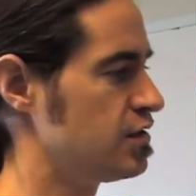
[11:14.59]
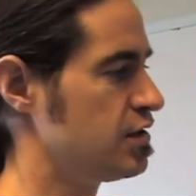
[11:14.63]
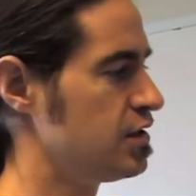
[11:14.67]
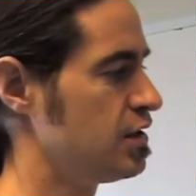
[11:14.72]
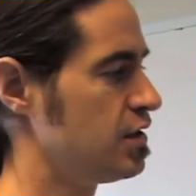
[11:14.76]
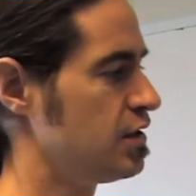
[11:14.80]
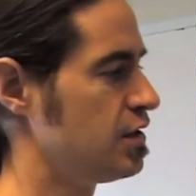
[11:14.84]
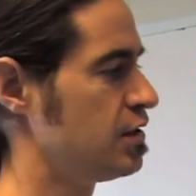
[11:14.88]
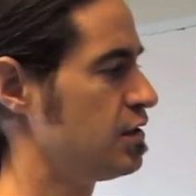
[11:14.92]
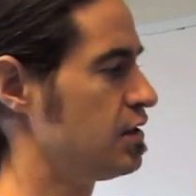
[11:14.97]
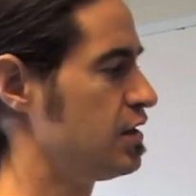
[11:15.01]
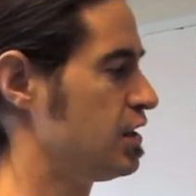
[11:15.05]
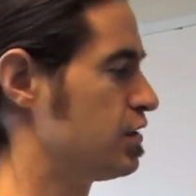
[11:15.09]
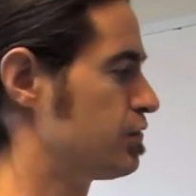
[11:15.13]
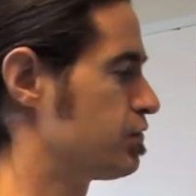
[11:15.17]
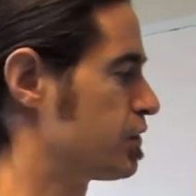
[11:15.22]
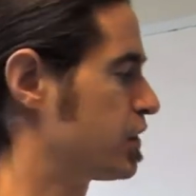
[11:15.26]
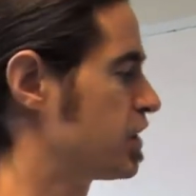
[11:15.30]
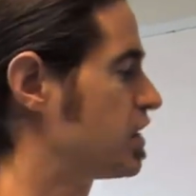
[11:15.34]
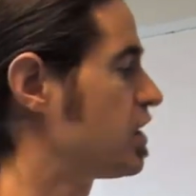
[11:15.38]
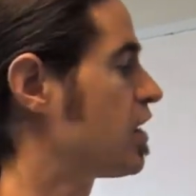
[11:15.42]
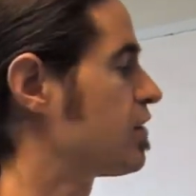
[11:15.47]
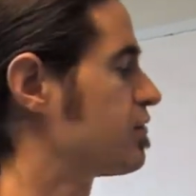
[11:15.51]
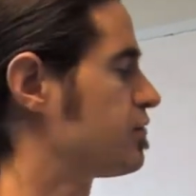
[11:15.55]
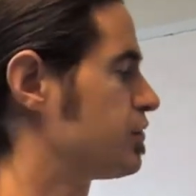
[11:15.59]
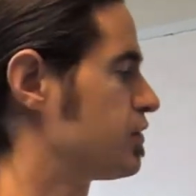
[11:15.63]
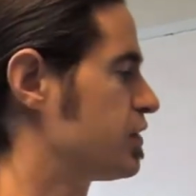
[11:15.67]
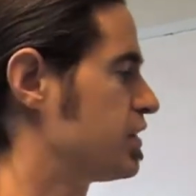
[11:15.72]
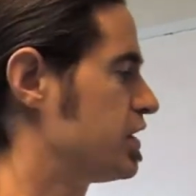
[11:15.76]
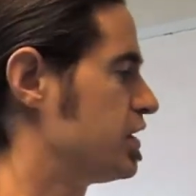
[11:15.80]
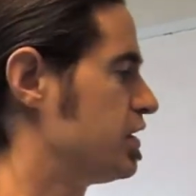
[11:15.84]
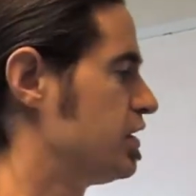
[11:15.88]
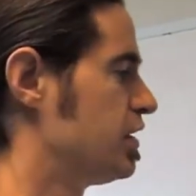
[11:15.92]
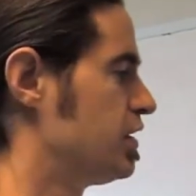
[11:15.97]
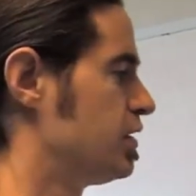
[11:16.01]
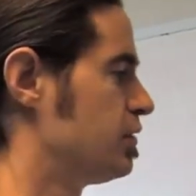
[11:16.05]
In
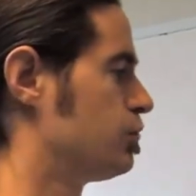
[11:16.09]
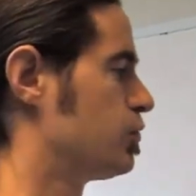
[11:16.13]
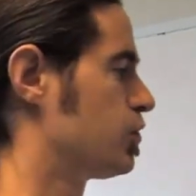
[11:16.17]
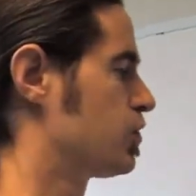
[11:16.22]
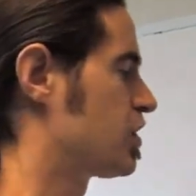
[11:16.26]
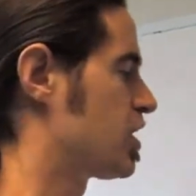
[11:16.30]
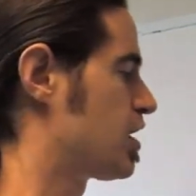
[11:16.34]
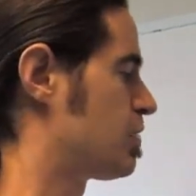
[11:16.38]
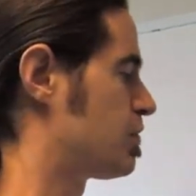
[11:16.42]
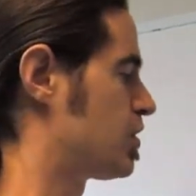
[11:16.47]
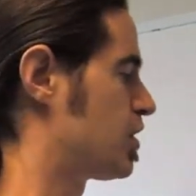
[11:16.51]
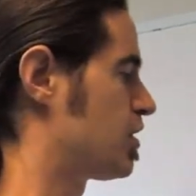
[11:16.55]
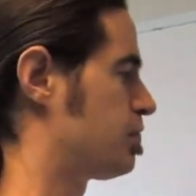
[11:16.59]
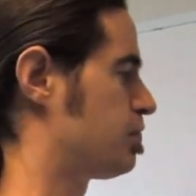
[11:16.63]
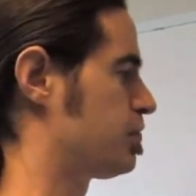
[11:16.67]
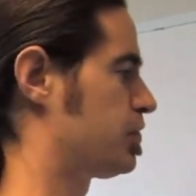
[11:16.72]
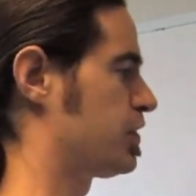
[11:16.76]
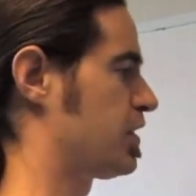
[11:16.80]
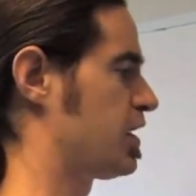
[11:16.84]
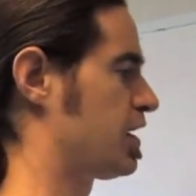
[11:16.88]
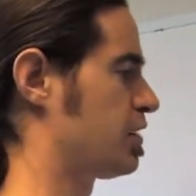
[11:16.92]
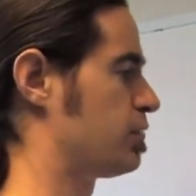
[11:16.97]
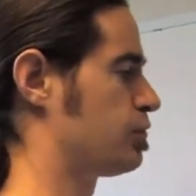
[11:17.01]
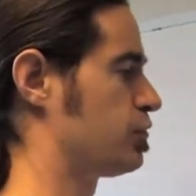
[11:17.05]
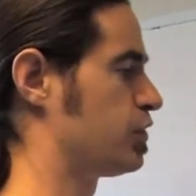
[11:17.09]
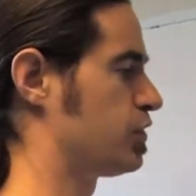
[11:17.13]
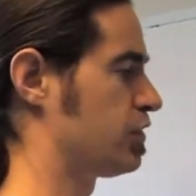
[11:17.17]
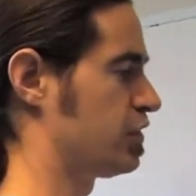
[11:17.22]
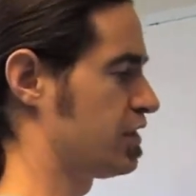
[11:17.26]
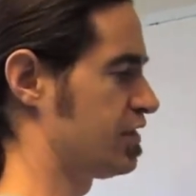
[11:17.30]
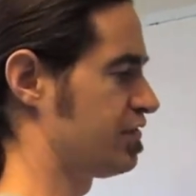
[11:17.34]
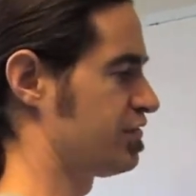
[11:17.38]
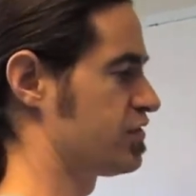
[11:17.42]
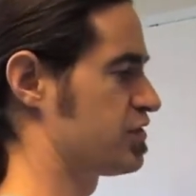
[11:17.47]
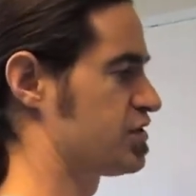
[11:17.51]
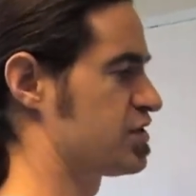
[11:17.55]
recovery, we'll come up and we'll
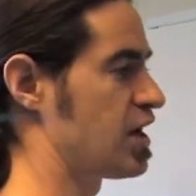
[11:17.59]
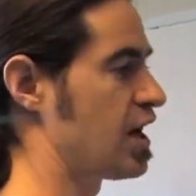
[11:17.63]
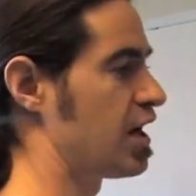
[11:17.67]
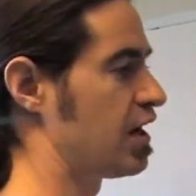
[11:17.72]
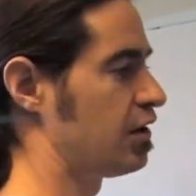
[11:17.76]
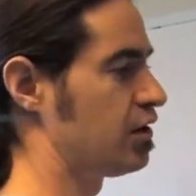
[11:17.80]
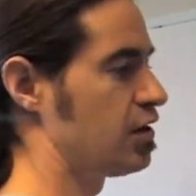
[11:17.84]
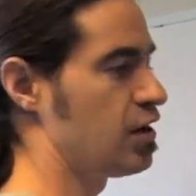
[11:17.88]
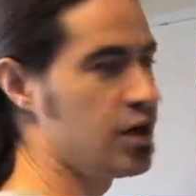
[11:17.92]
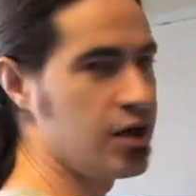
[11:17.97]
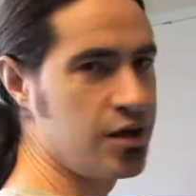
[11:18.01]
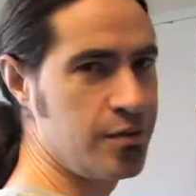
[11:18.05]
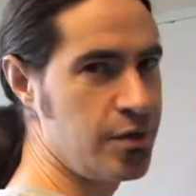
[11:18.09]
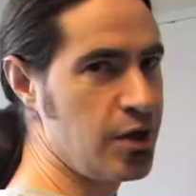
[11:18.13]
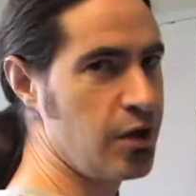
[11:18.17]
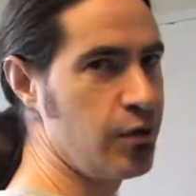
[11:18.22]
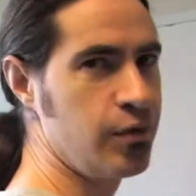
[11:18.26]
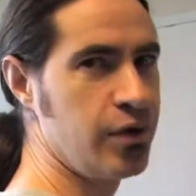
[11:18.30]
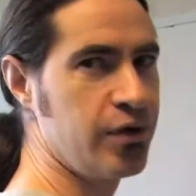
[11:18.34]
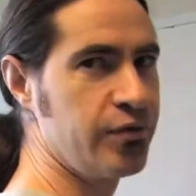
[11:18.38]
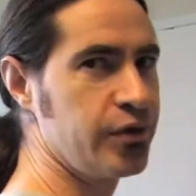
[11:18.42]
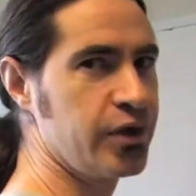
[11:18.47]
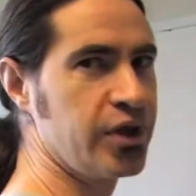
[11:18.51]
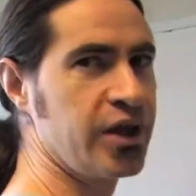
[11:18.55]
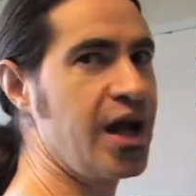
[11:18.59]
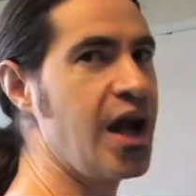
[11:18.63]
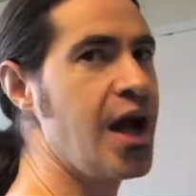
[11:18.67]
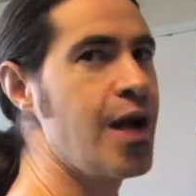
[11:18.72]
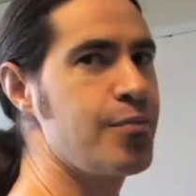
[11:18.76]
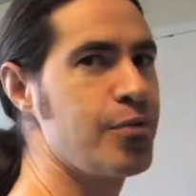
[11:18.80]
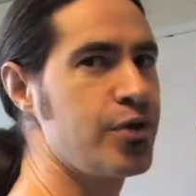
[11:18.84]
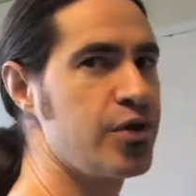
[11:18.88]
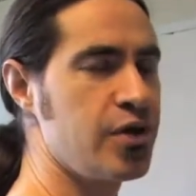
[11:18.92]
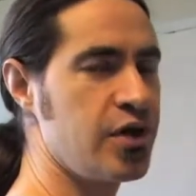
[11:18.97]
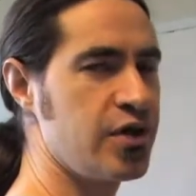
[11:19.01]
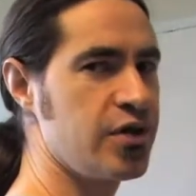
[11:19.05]
have this dialogue about what really
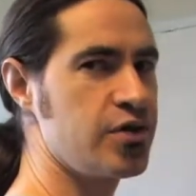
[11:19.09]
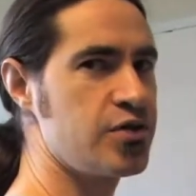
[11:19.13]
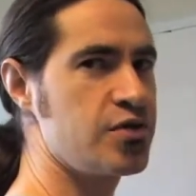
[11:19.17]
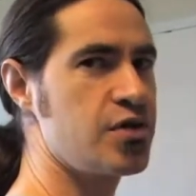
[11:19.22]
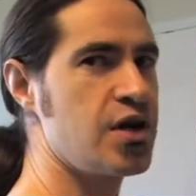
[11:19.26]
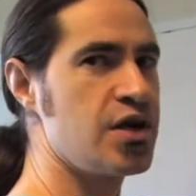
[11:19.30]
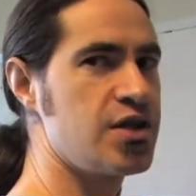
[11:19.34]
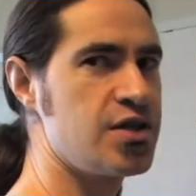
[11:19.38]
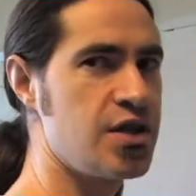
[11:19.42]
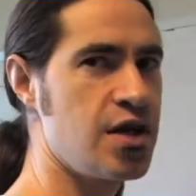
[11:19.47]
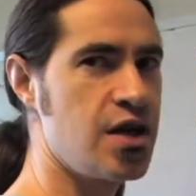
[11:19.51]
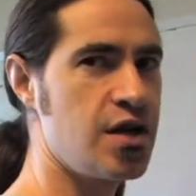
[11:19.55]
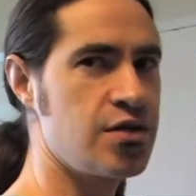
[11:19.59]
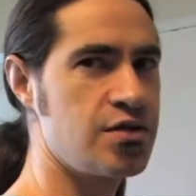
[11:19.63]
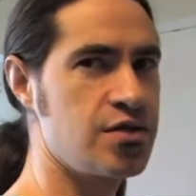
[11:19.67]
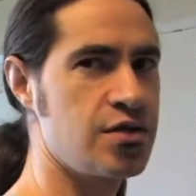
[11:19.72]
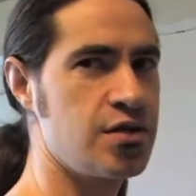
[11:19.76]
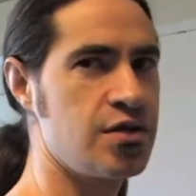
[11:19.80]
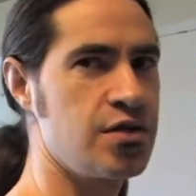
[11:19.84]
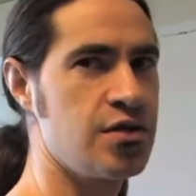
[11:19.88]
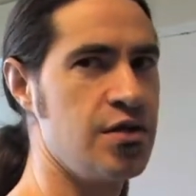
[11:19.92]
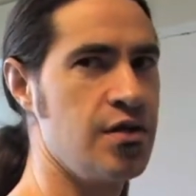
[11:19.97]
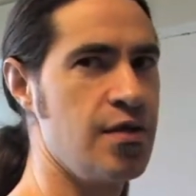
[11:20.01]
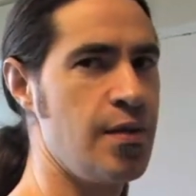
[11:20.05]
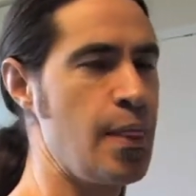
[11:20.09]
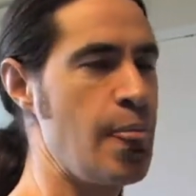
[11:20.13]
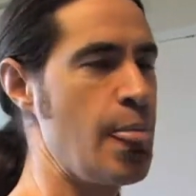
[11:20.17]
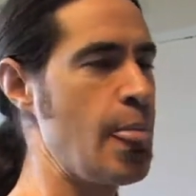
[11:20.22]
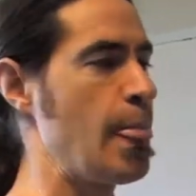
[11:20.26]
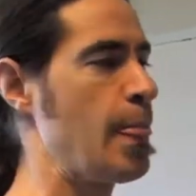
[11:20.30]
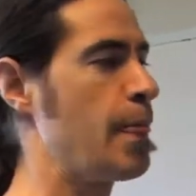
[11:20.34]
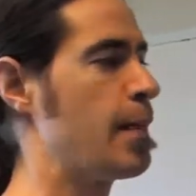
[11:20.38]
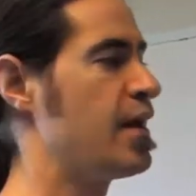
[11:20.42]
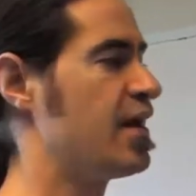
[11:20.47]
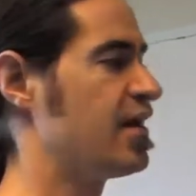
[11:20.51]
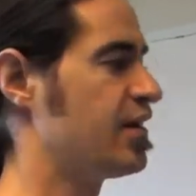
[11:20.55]
happened on the transaction,
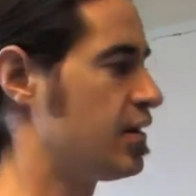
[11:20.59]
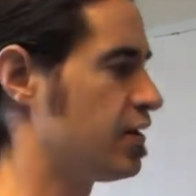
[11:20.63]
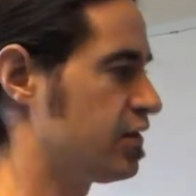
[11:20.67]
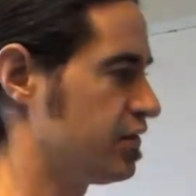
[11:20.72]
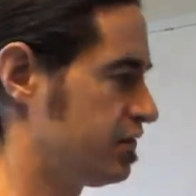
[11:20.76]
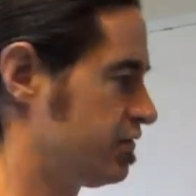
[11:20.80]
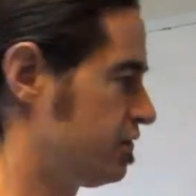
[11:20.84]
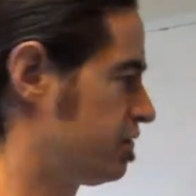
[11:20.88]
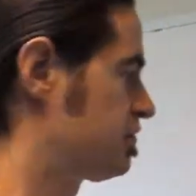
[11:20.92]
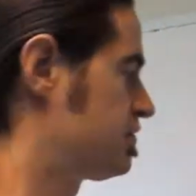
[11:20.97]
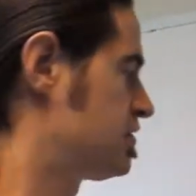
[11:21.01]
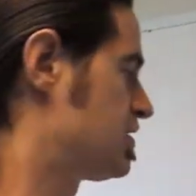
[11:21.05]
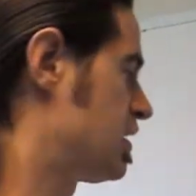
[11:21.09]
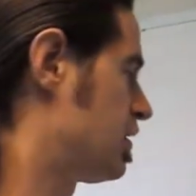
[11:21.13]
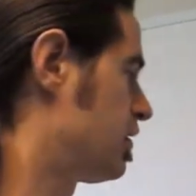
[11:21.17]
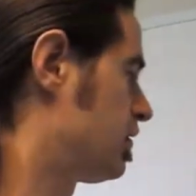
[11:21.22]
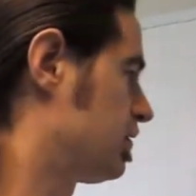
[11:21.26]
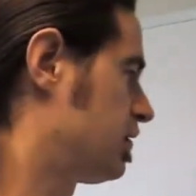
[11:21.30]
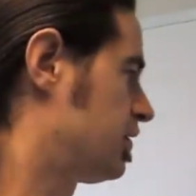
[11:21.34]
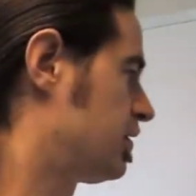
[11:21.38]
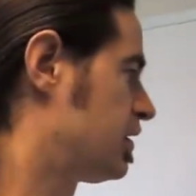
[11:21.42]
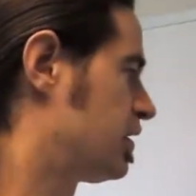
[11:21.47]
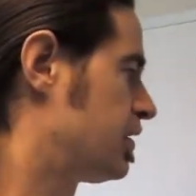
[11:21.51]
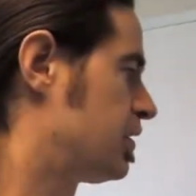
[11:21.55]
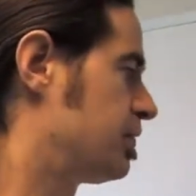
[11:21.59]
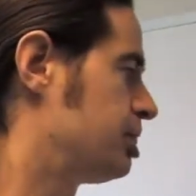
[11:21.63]
and I'll tell